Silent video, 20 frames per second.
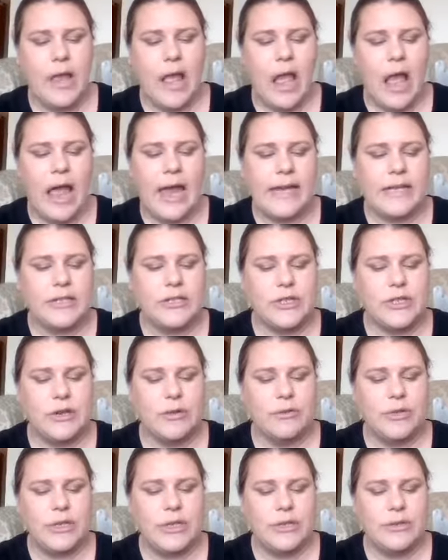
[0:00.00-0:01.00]
I
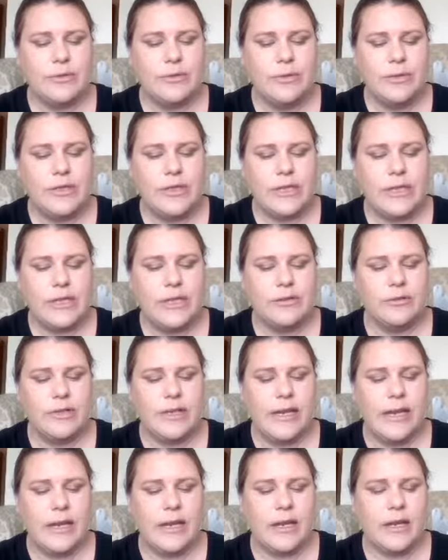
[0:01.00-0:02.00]
don't use the
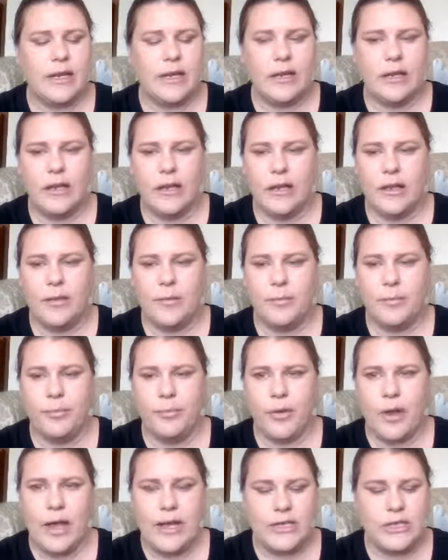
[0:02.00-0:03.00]
Younique
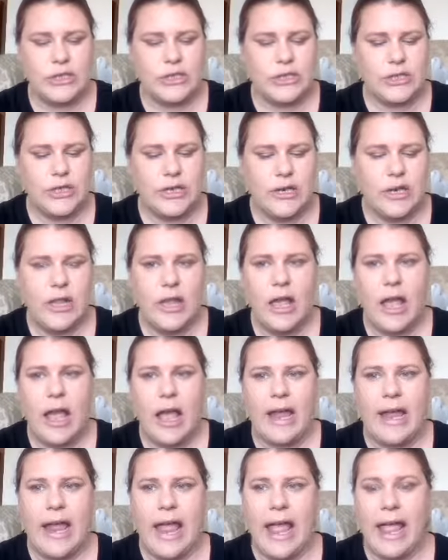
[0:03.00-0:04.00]
brush.
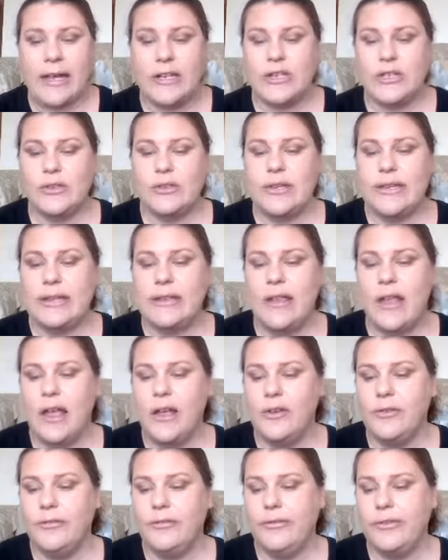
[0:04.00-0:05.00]
I actually
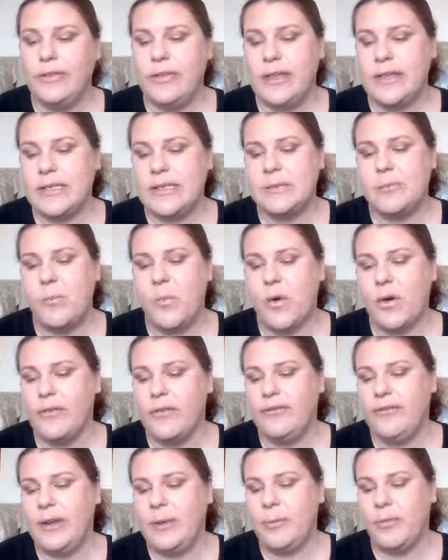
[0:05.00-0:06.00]
love this
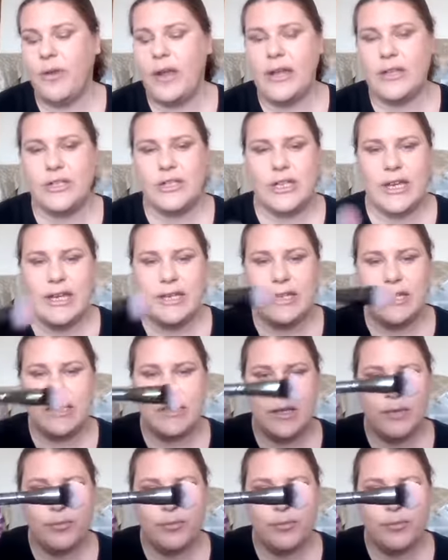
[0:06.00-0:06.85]
Morphe brush, and the